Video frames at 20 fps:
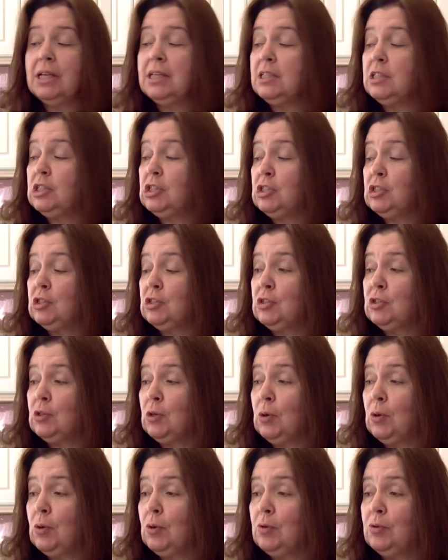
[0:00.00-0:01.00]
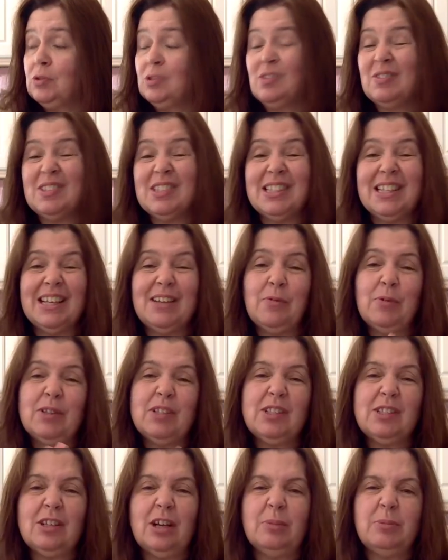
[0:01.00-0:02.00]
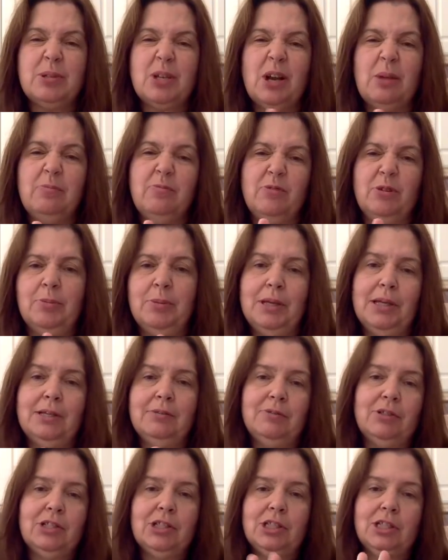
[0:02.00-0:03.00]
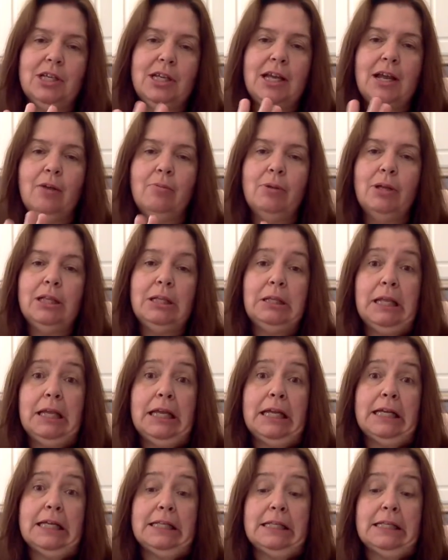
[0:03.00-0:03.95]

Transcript: So it's like one-stop shop for me, which I really like.